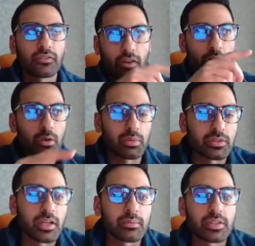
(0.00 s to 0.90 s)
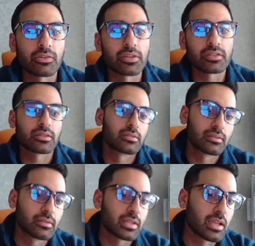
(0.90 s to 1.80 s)
variable time series?
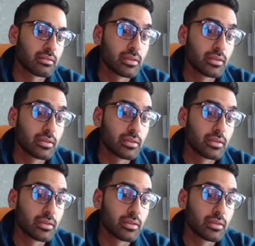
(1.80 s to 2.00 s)
Okay.